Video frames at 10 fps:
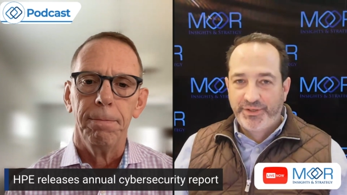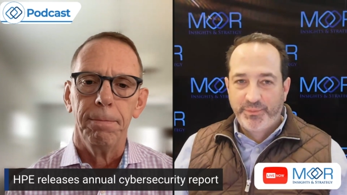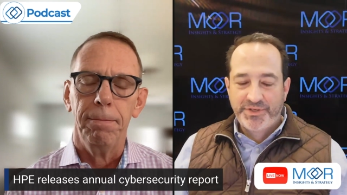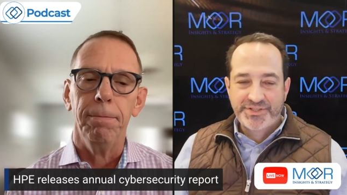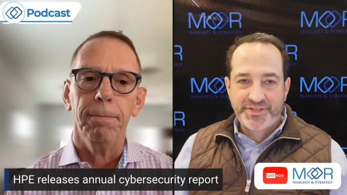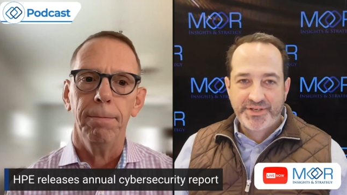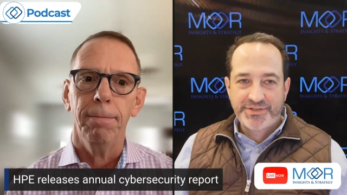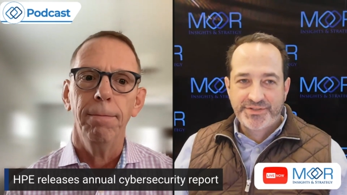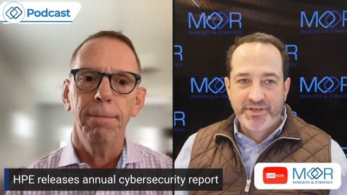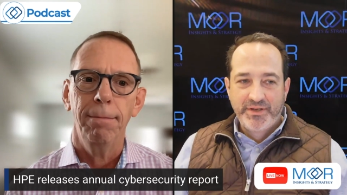Speaker 1: which mm. says
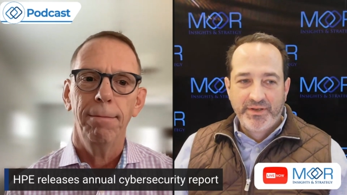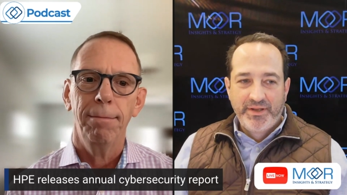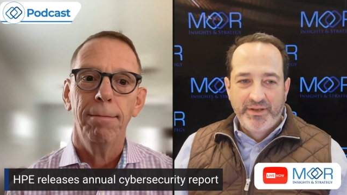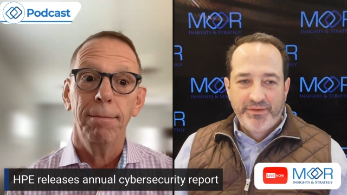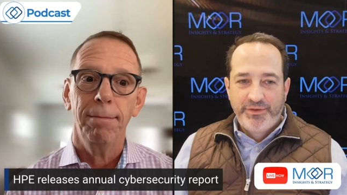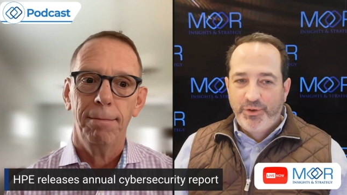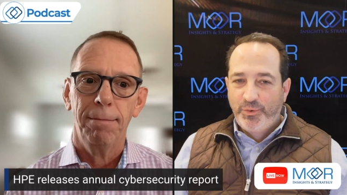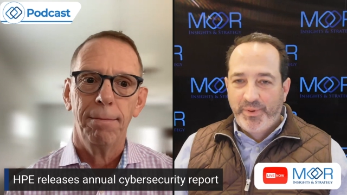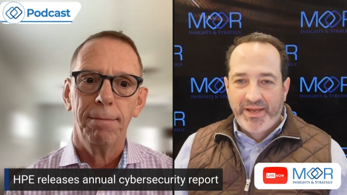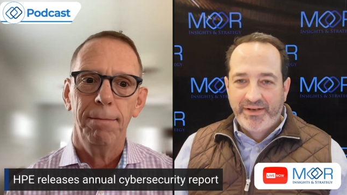no
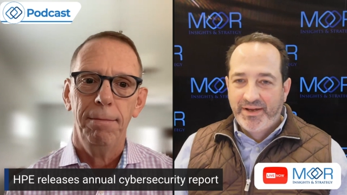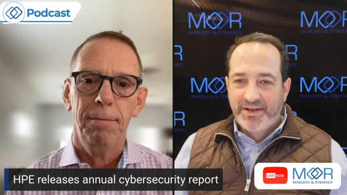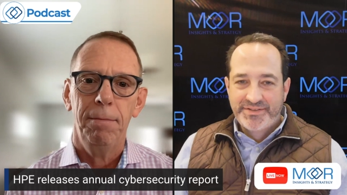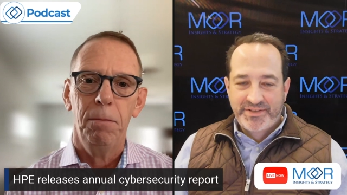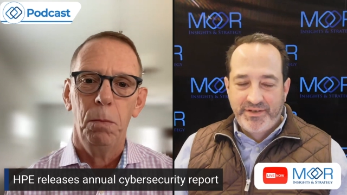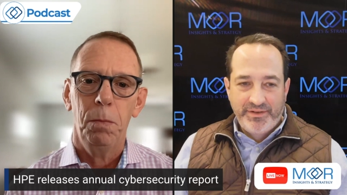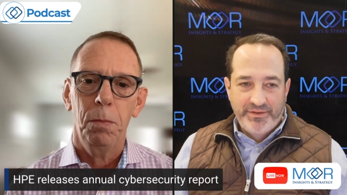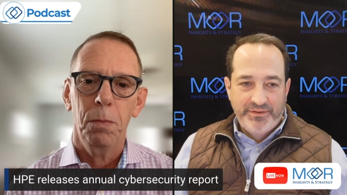bad guys get in,